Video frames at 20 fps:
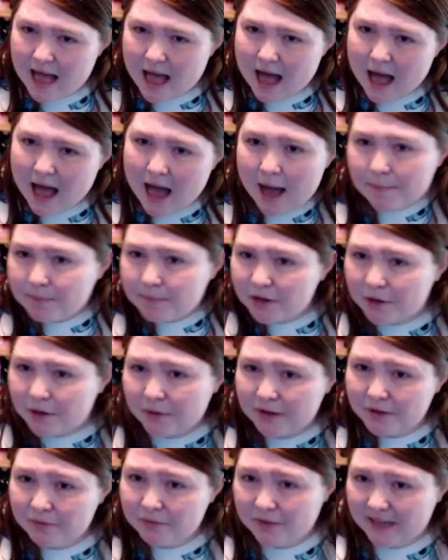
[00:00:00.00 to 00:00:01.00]

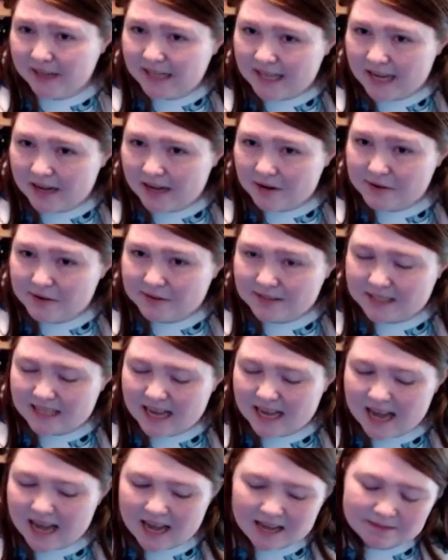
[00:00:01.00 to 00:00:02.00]
uploaded videos,
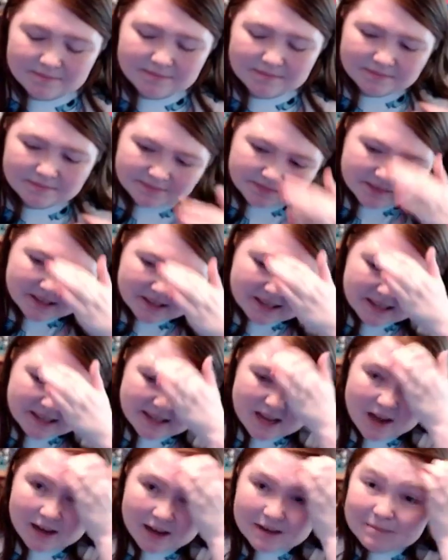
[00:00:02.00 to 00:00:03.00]
um,
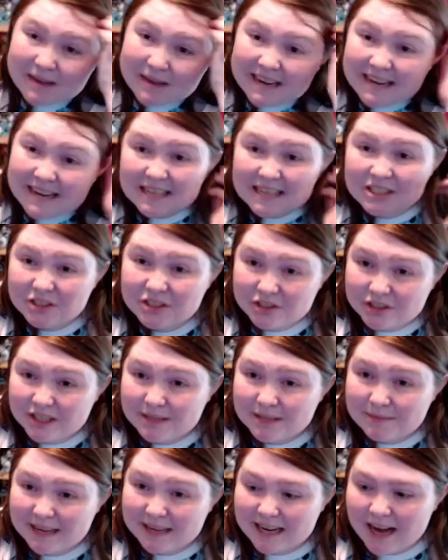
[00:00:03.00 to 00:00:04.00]
on my next
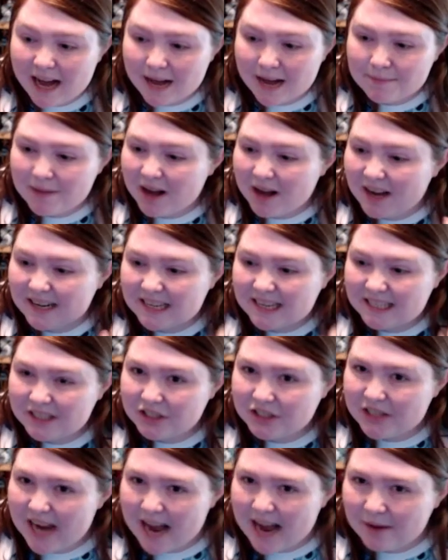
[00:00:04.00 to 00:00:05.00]
stream, like, hop on and
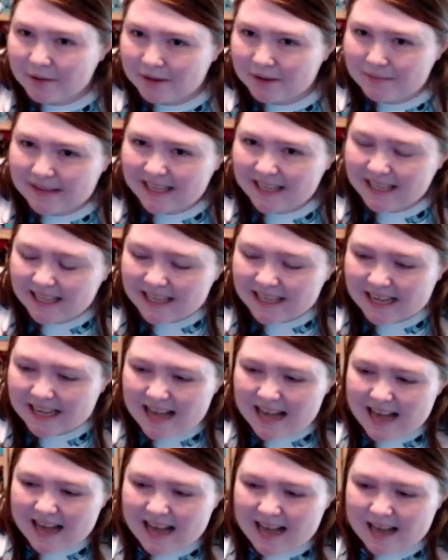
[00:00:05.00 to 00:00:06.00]
chat with me.
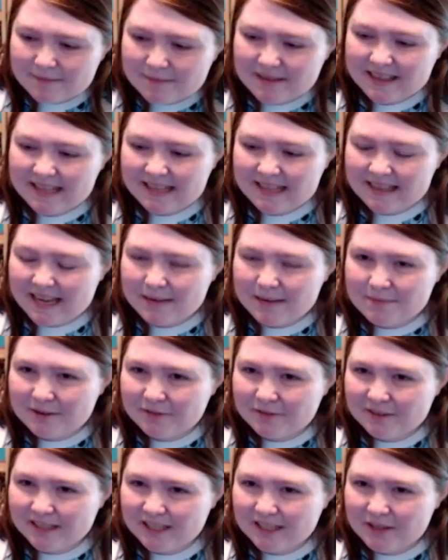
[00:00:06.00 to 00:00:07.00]
Um, I think that'd be
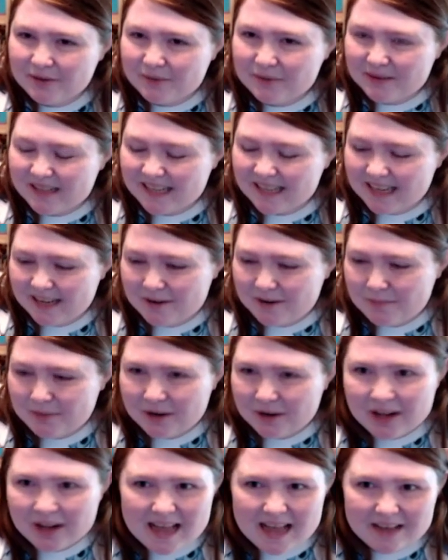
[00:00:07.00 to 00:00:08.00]
really cool, and I hope you're
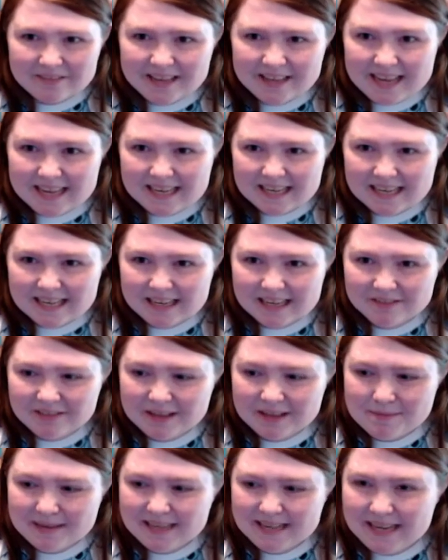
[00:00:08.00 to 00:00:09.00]
all having a lovely
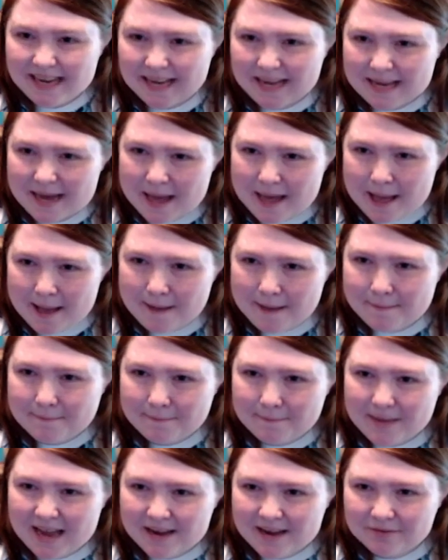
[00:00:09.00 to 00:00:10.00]
Monday.
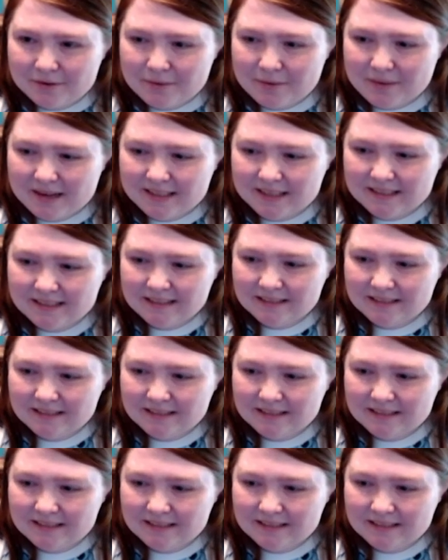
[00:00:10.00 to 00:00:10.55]
Bye, everyone.